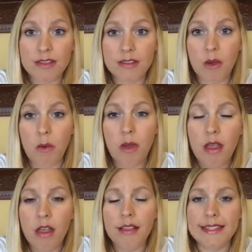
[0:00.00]
So
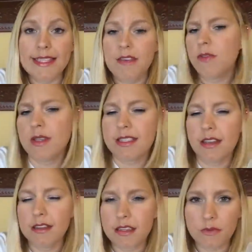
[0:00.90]
let's see if you can tell
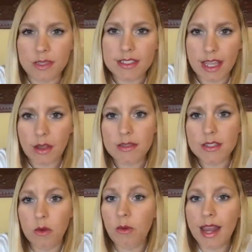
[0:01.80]
a difference now.
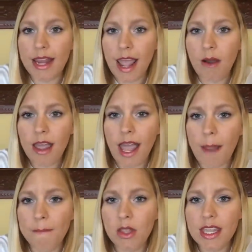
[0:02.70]
So right now,
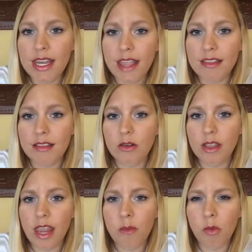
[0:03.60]
I'm looking at the little
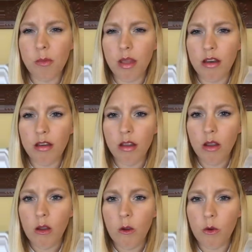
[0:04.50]
camera button,
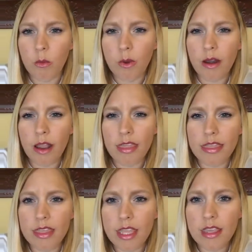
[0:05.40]
or where I
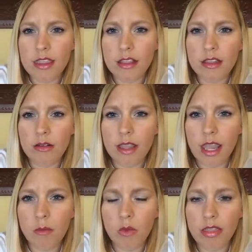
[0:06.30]
think the little
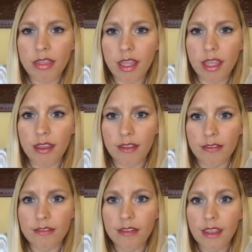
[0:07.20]
camera thing
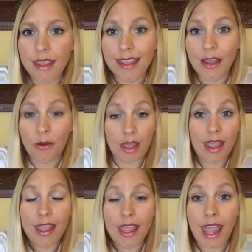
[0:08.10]
is.
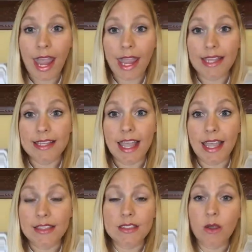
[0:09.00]
Okay? And
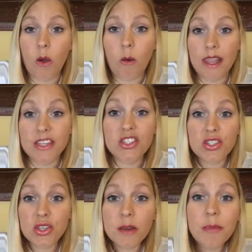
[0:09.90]
so it
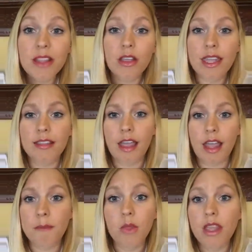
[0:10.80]
should be looking like
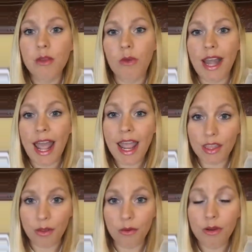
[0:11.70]
I'm looking right at
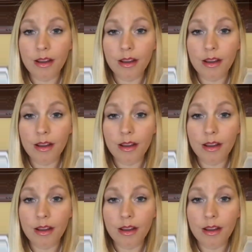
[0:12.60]
you.